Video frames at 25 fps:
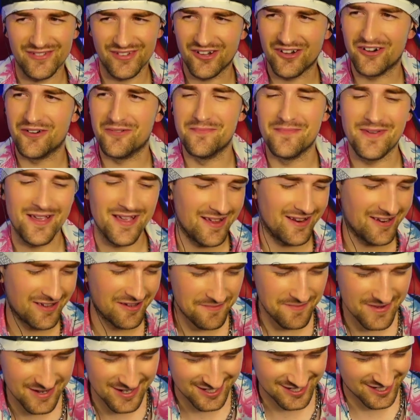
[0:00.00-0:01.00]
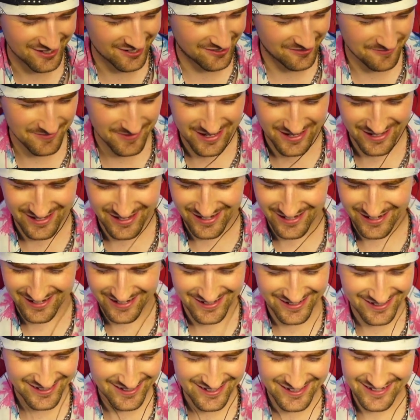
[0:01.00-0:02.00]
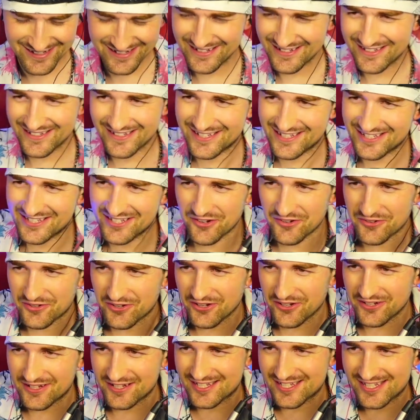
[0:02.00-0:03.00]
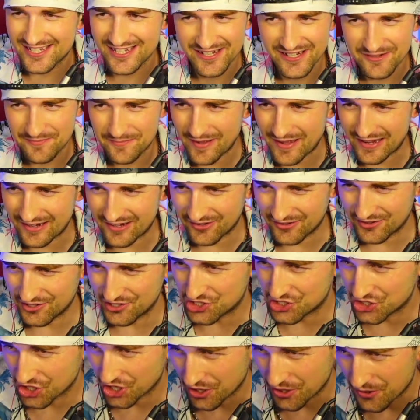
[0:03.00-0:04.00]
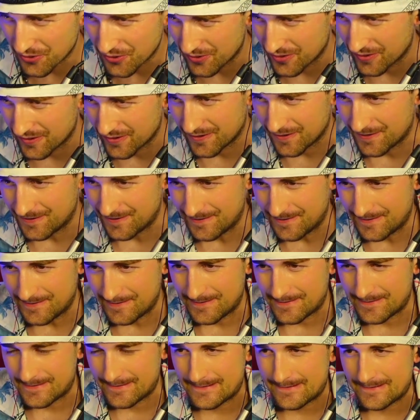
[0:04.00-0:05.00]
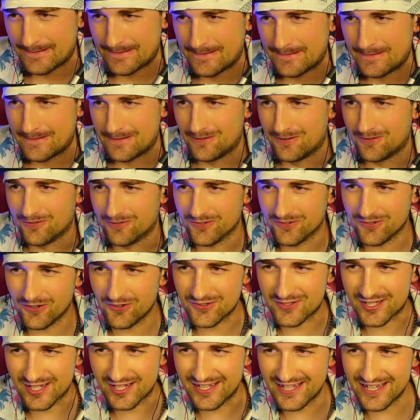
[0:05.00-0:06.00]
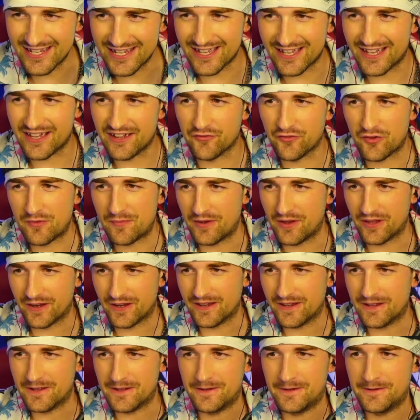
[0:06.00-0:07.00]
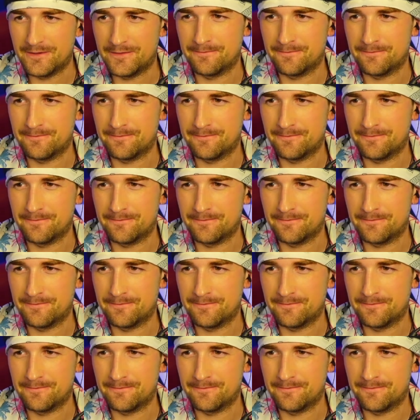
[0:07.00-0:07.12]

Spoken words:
Oh man, I miss her, man. So good to see her back on the show. Rosalía, everybody.